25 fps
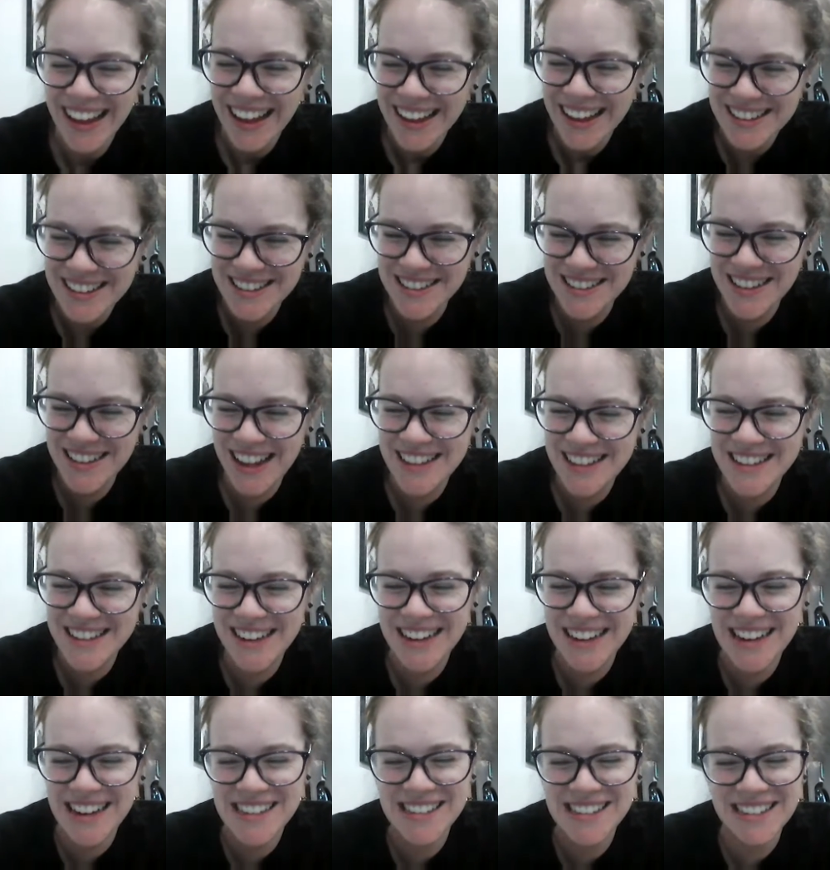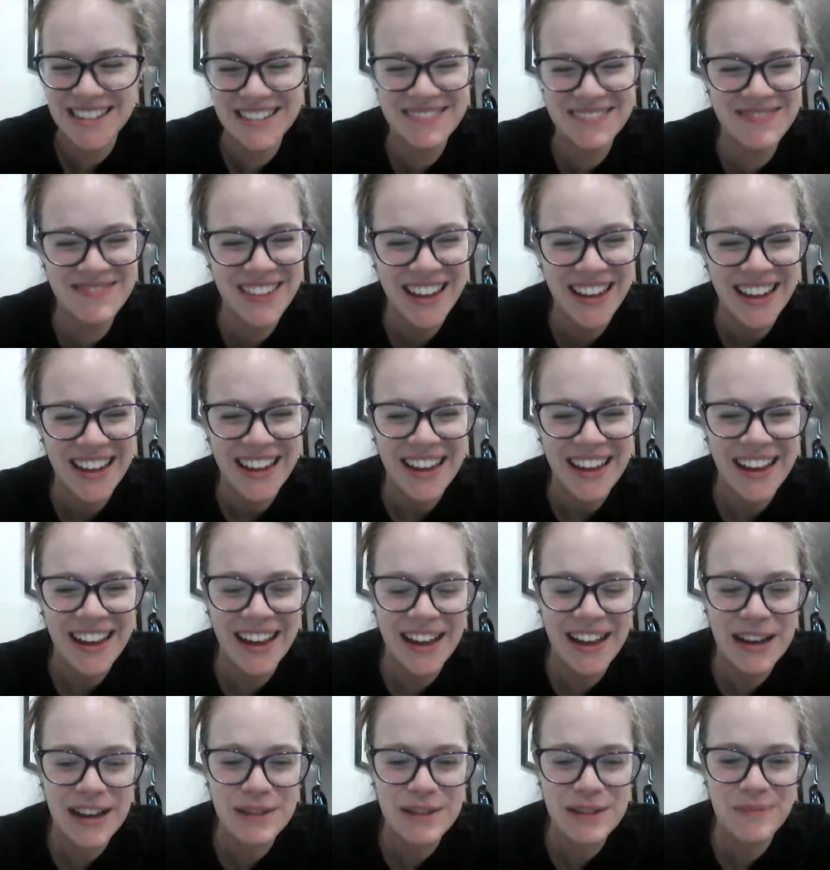So that's awesome.
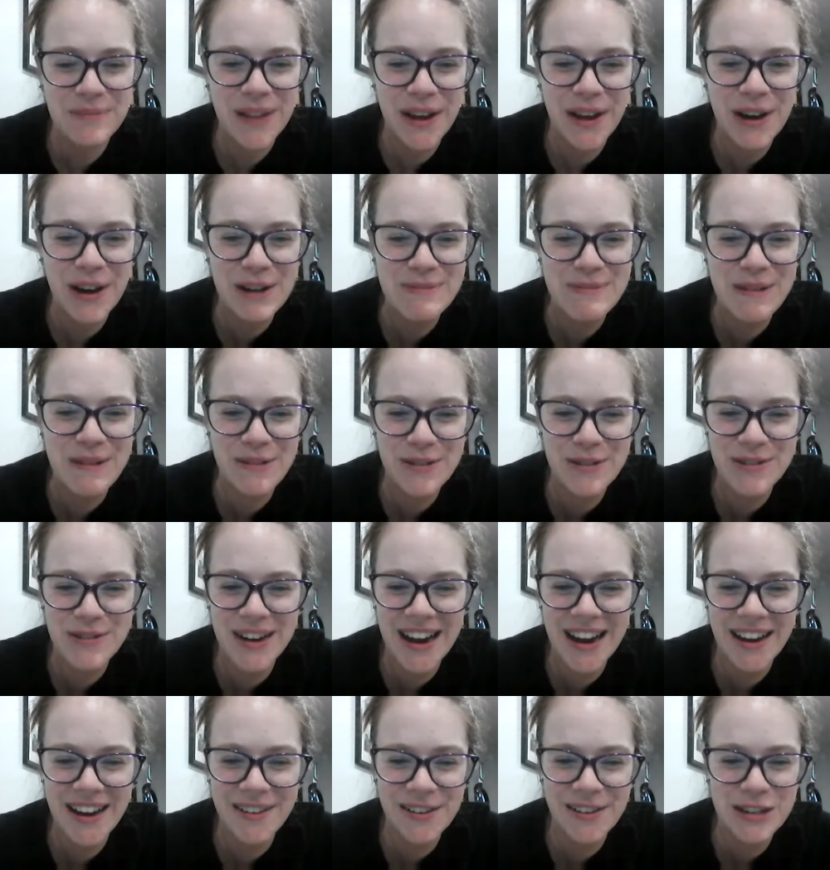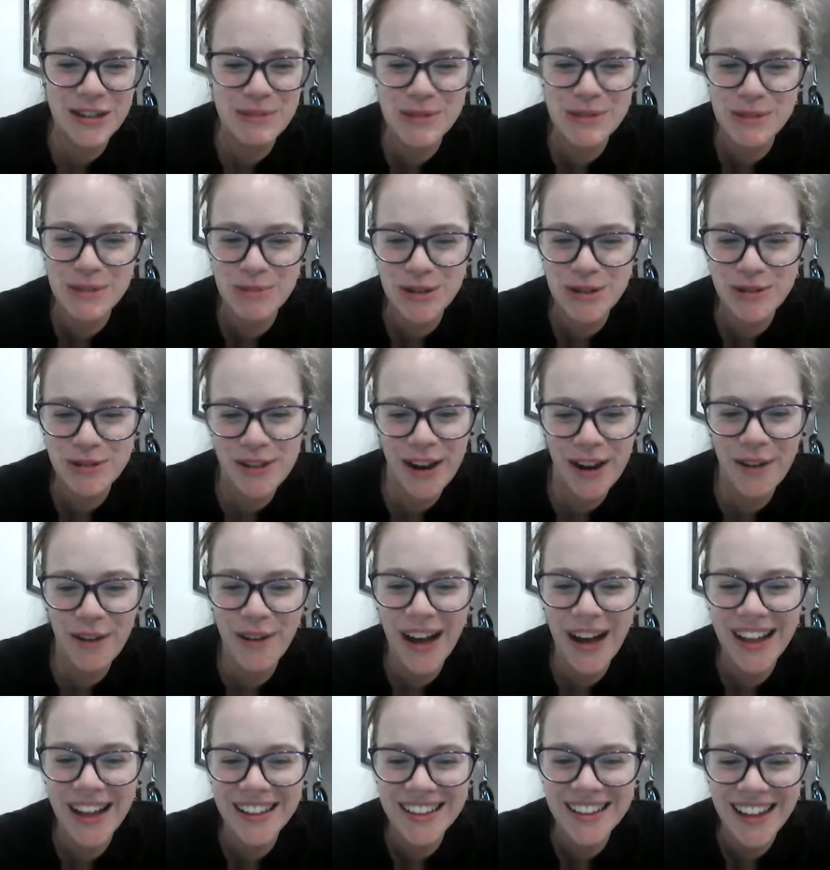I hope everyone at Grenoble's been doing
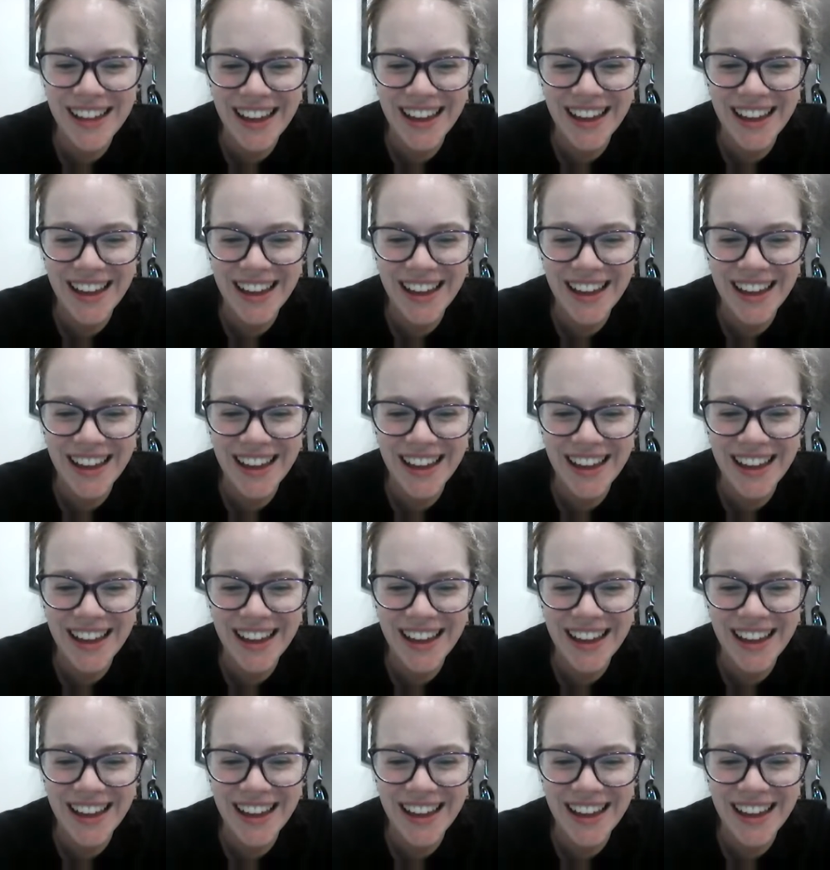well.